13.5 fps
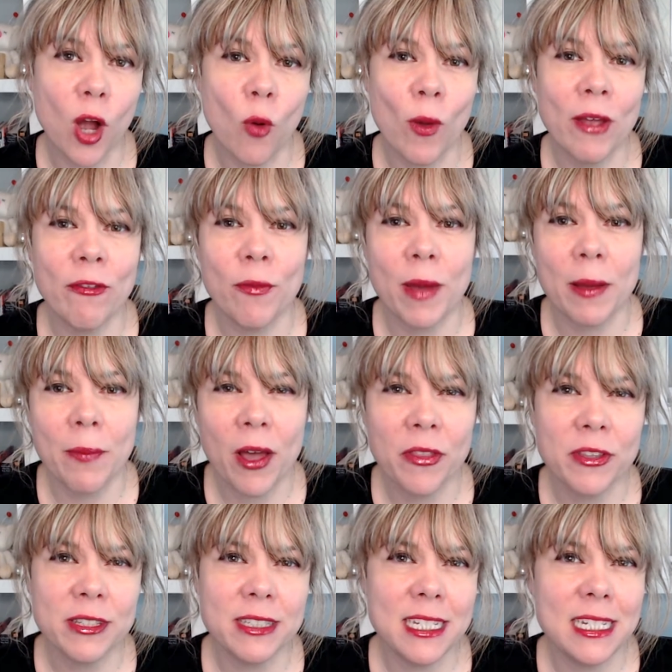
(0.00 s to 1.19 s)
away from
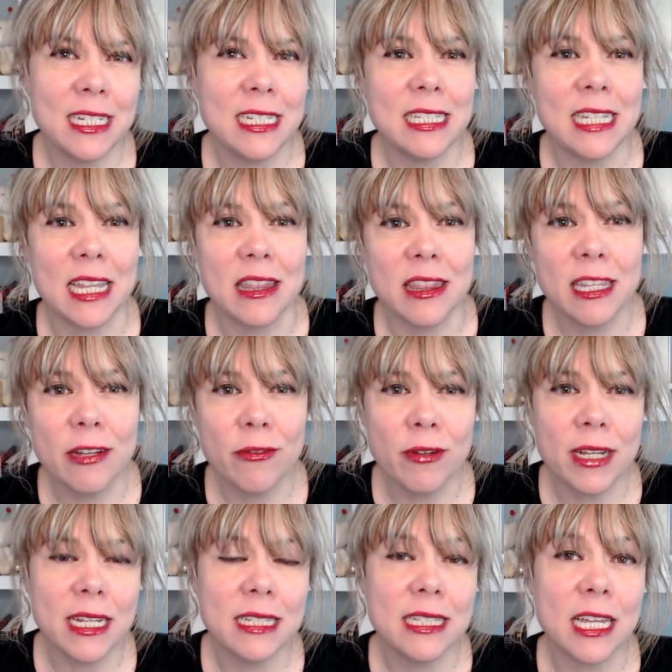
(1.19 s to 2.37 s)
hypotheses and
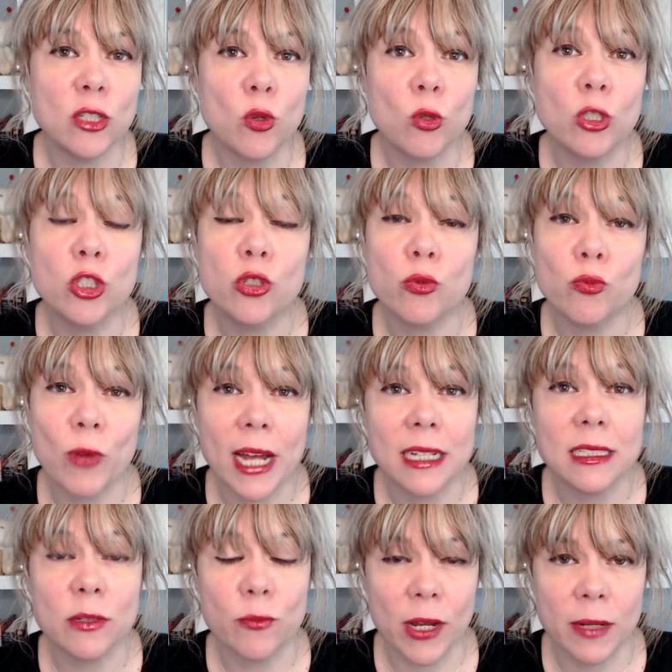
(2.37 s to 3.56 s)
theories and towards
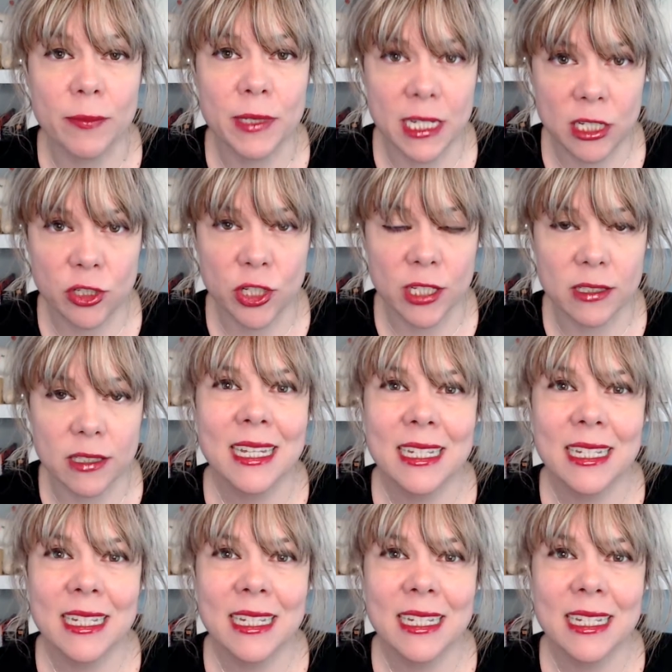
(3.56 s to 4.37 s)
direct recommendations.